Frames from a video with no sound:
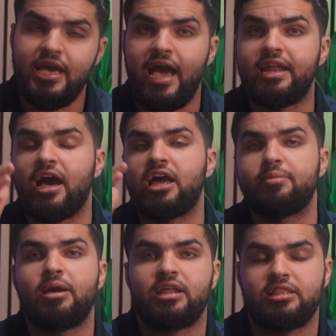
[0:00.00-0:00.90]
and it
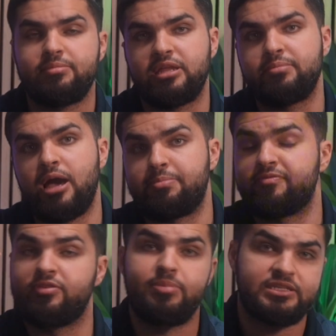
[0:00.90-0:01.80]
automatically made a map
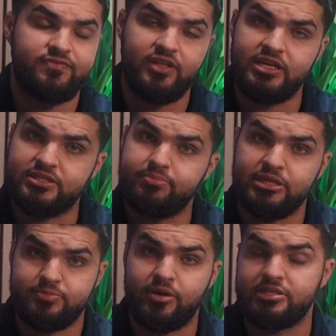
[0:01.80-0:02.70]
of the best flights,
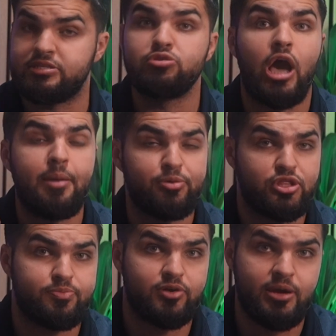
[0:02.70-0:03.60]
best price. I put
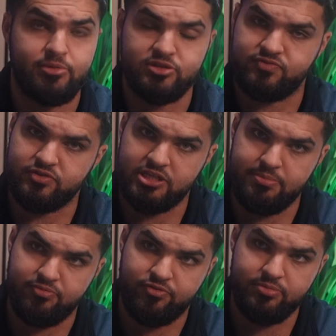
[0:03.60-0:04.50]
the parameters. For
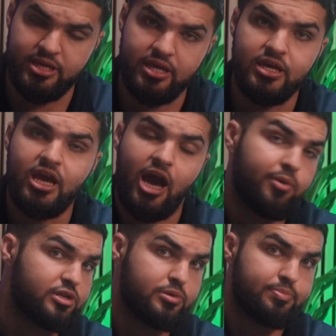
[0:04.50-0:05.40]
example, for me, I
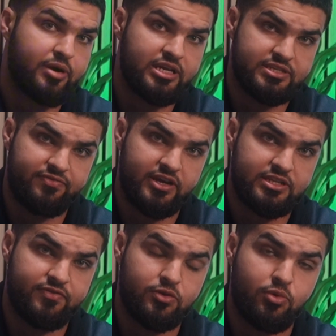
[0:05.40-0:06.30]
wanted to be price
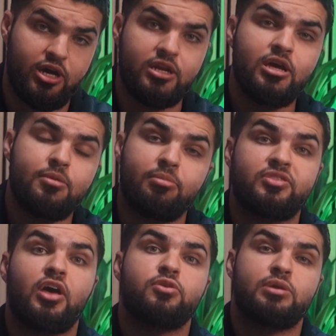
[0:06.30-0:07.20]
effective on one, but
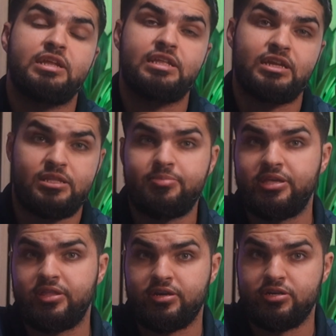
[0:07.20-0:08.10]
the other one I needed to
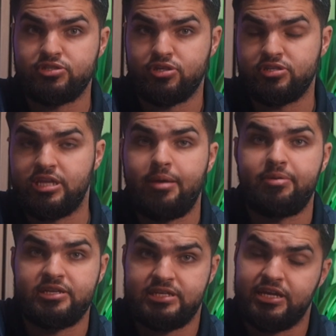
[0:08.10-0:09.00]
be there in a certain time
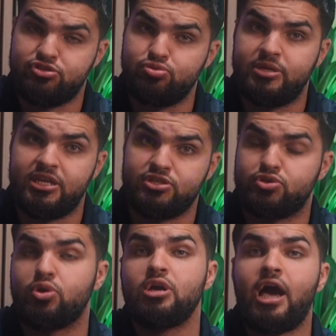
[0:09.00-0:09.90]
because I had 2 meetings.
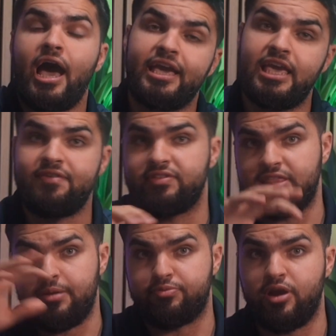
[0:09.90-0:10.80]
So I gave it
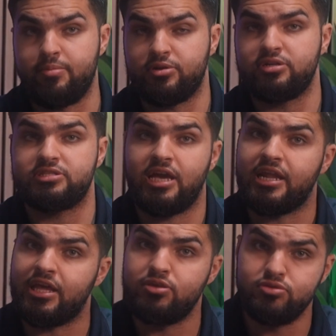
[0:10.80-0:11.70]
that parameters,
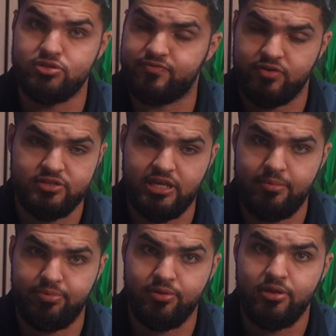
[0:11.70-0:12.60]
and I used, for
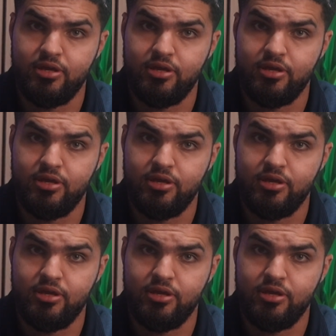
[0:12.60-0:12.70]
example,